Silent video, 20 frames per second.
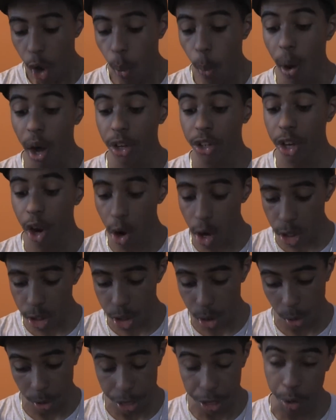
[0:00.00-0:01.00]
while
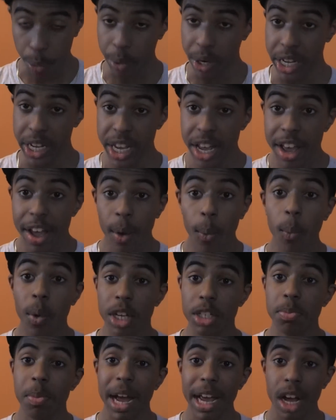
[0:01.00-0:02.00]
Naruto 3
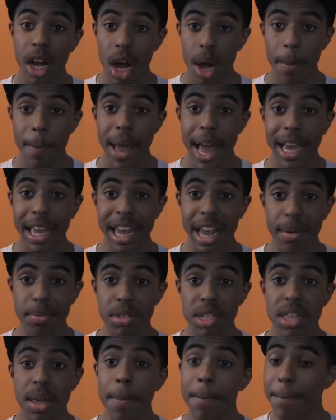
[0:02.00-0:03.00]
was my comeback game
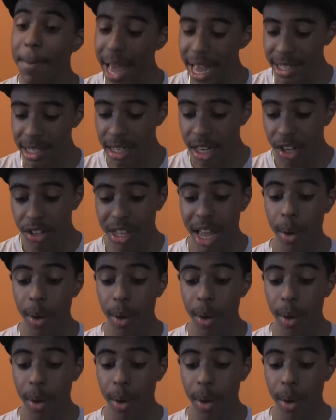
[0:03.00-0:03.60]
to the mess